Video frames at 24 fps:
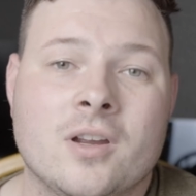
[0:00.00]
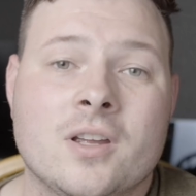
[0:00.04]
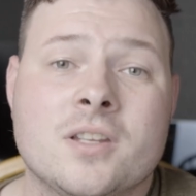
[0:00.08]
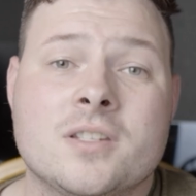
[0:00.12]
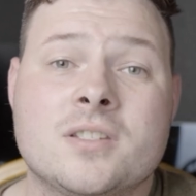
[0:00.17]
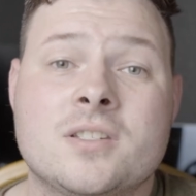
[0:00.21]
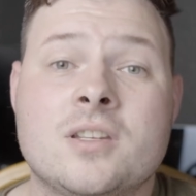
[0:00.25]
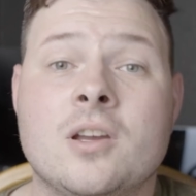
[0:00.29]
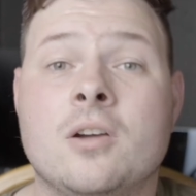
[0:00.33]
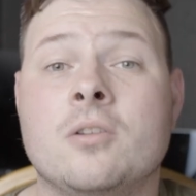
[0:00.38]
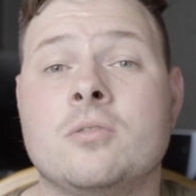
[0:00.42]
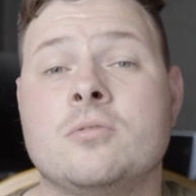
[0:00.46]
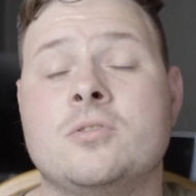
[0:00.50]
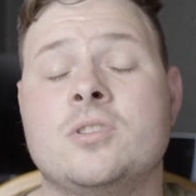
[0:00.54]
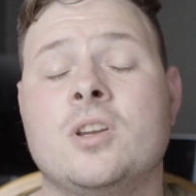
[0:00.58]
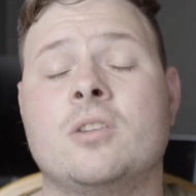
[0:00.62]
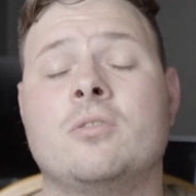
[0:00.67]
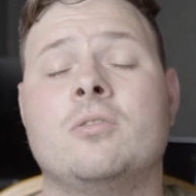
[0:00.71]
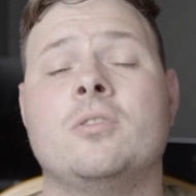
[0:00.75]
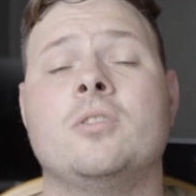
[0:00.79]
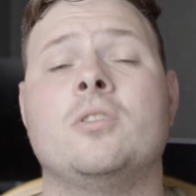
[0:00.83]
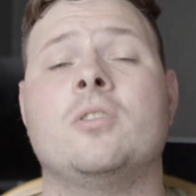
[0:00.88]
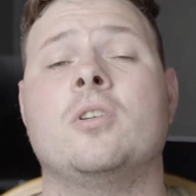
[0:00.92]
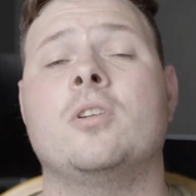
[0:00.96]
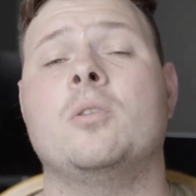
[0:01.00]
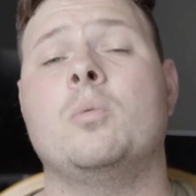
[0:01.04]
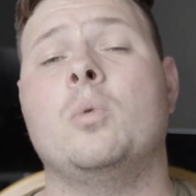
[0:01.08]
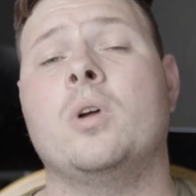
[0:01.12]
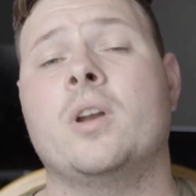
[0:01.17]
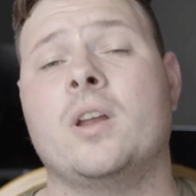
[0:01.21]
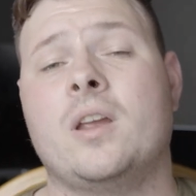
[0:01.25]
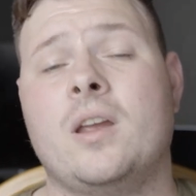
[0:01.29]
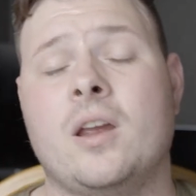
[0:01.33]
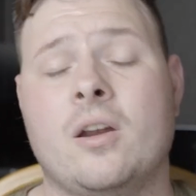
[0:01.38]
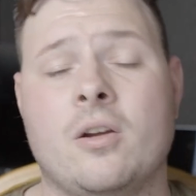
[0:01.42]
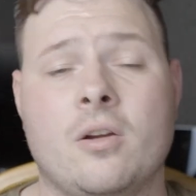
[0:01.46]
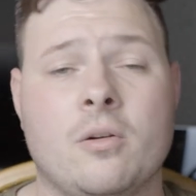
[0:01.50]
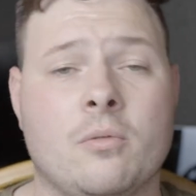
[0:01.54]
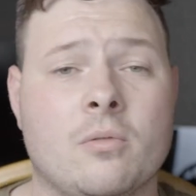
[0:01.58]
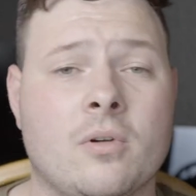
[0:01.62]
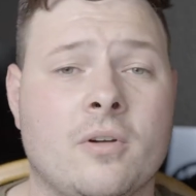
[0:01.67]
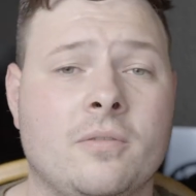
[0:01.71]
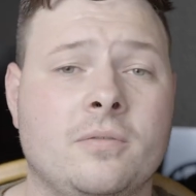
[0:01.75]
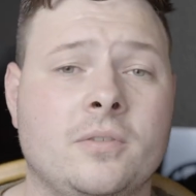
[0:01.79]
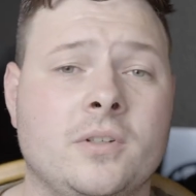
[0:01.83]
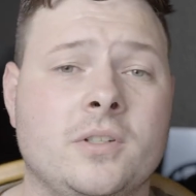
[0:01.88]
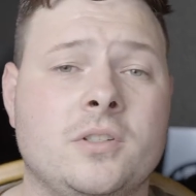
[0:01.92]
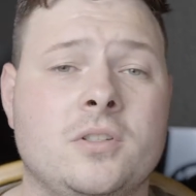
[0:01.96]
So generally you're going to want to carry
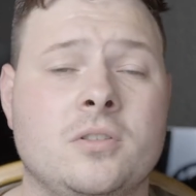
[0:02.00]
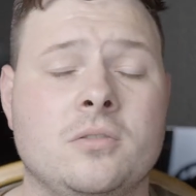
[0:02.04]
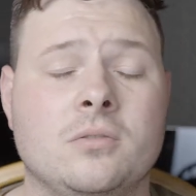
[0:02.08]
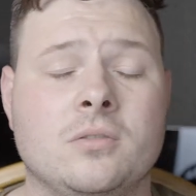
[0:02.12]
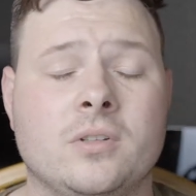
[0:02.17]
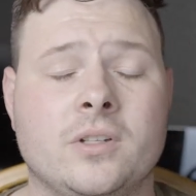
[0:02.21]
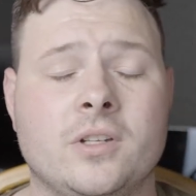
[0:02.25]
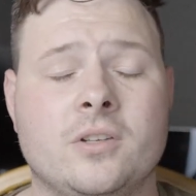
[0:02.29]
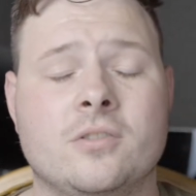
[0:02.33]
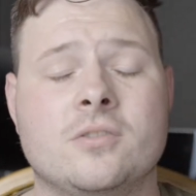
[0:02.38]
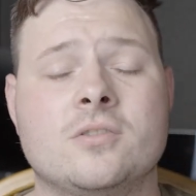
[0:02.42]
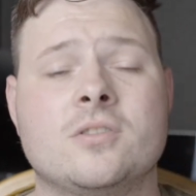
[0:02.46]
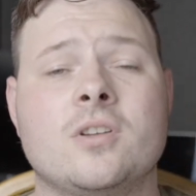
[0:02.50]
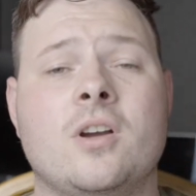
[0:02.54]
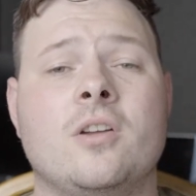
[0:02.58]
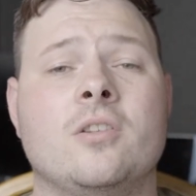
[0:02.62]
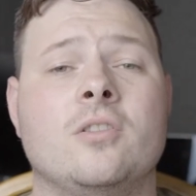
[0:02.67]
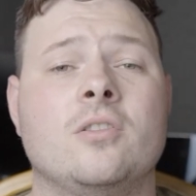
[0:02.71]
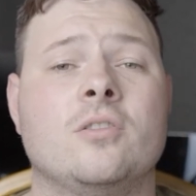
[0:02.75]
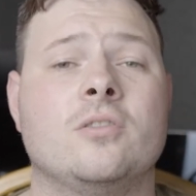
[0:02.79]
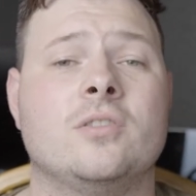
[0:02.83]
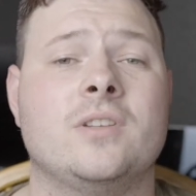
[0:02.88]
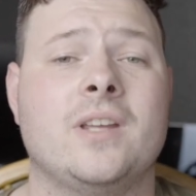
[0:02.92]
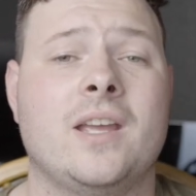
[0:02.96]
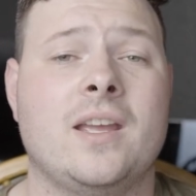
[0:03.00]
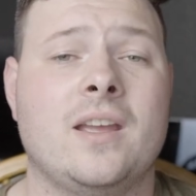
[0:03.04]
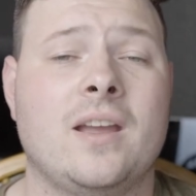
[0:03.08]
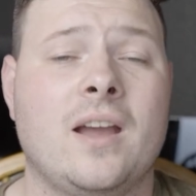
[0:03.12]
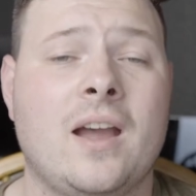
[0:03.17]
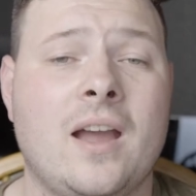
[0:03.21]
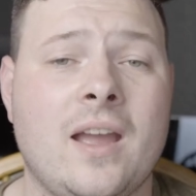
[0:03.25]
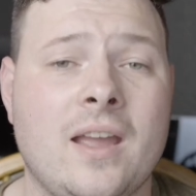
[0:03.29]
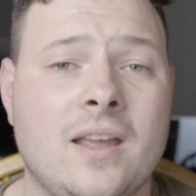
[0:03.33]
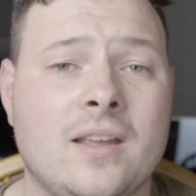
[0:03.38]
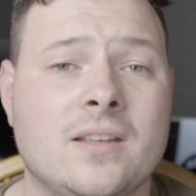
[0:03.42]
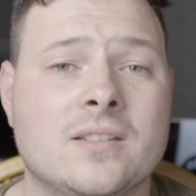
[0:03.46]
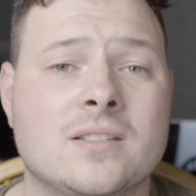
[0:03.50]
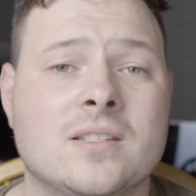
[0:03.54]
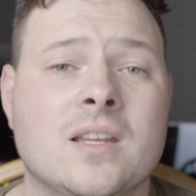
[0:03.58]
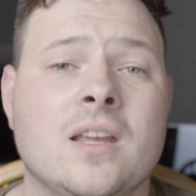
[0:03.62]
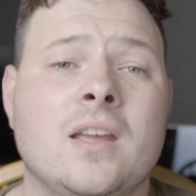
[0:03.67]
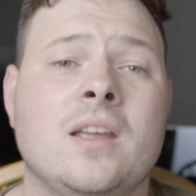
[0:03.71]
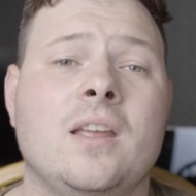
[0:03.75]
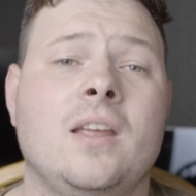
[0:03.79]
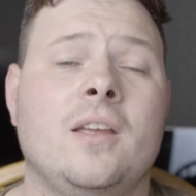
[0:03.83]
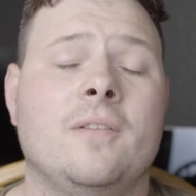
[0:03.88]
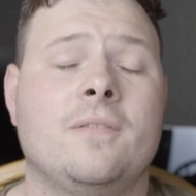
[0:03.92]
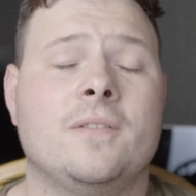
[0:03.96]
roughly 2 liters on your day hikes.
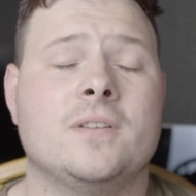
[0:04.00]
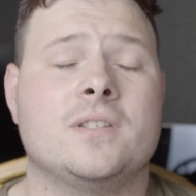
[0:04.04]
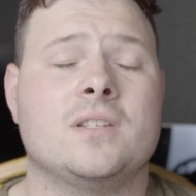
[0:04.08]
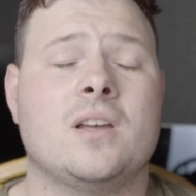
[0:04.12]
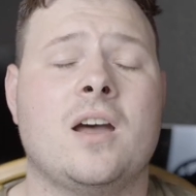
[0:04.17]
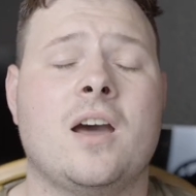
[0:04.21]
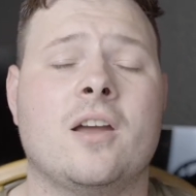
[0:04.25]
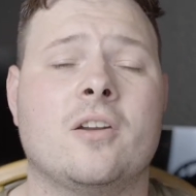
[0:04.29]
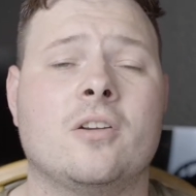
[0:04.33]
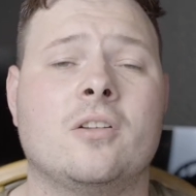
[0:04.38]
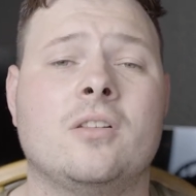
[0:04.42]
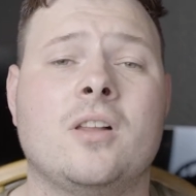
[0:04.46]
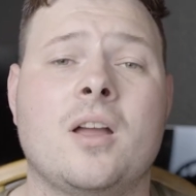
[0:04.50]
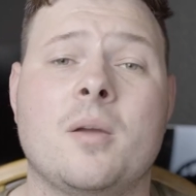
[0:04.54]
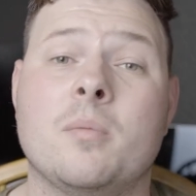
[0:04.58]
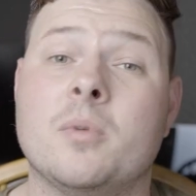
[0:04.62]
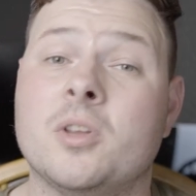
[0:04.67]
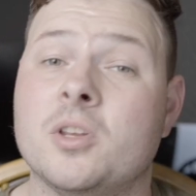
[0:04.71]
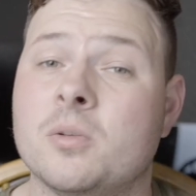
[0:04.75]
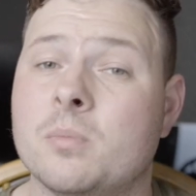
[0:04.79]
If it's a hotter climate, you